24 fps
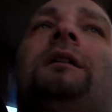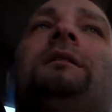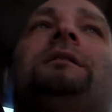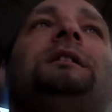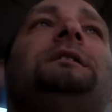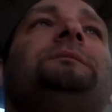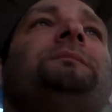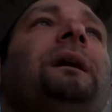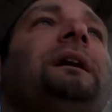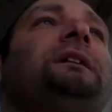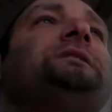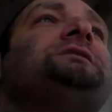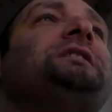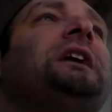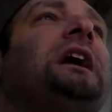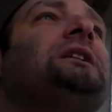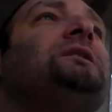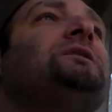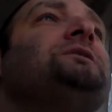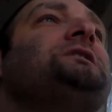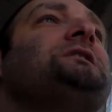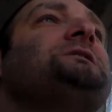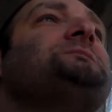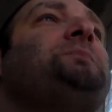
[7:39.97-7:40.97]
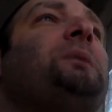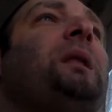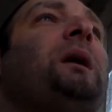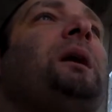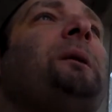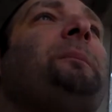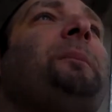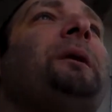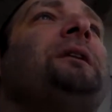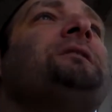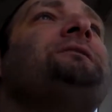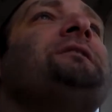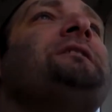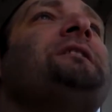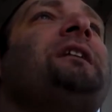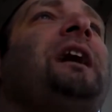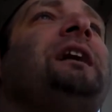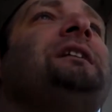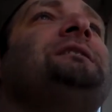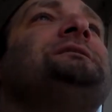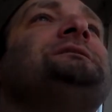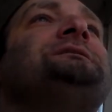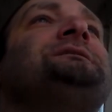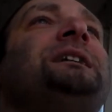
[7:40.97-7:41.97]
did my channel just blow up
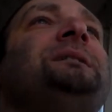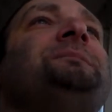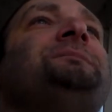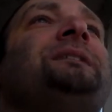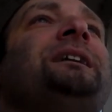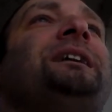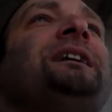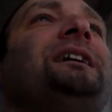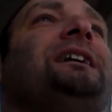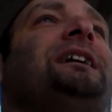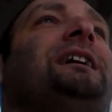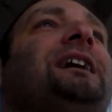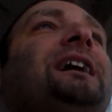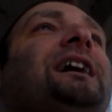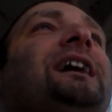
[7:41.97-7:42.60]
overnight or something?